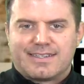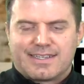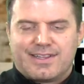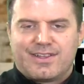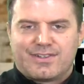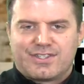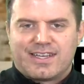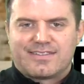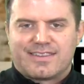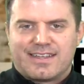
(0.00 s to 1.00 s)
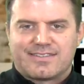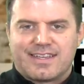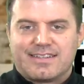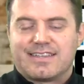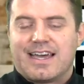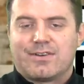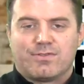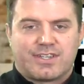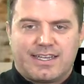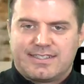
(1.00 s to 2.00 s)
getting their chance at that state title,
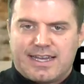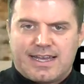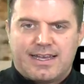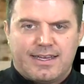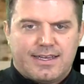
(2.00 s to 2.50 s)
which Hayti